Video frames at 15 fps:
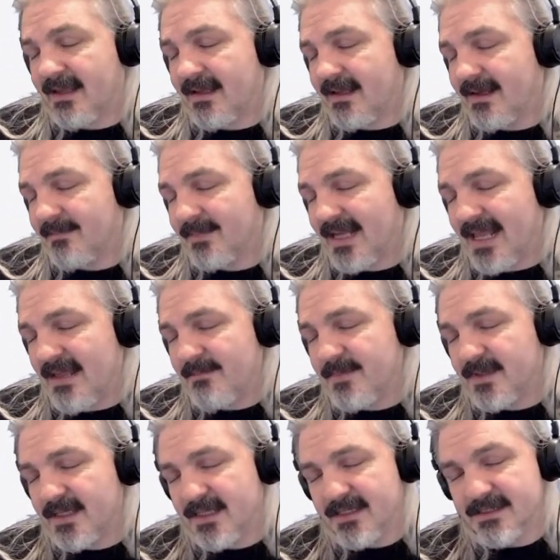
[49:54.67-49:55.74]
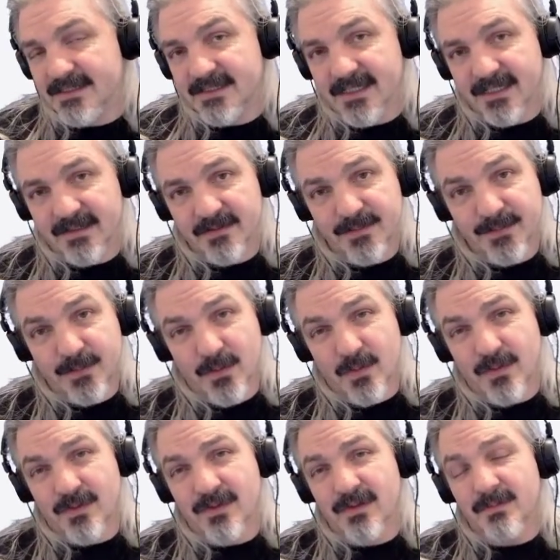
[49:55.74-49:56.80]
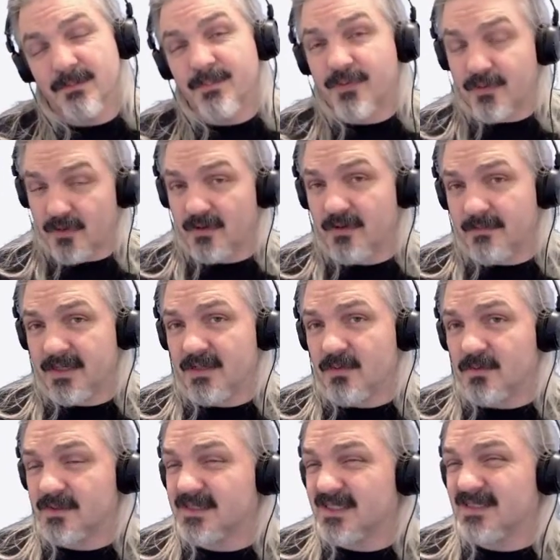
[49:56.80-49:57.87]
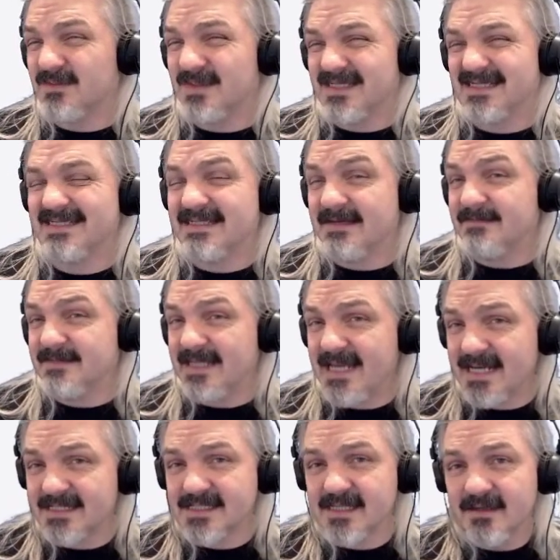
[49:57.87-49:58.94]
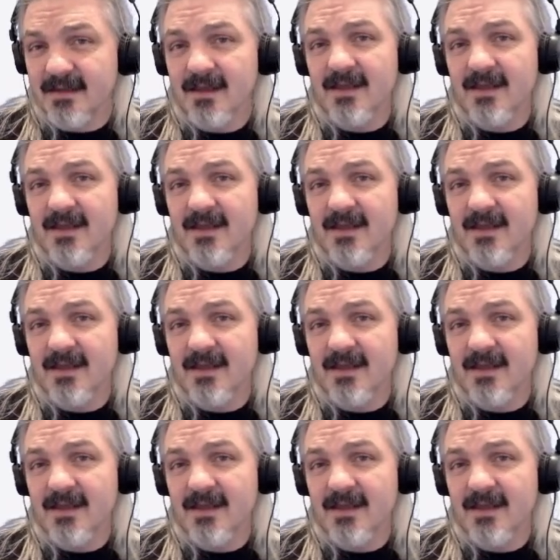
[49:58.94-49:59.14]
lab is done for programming courses which just have text.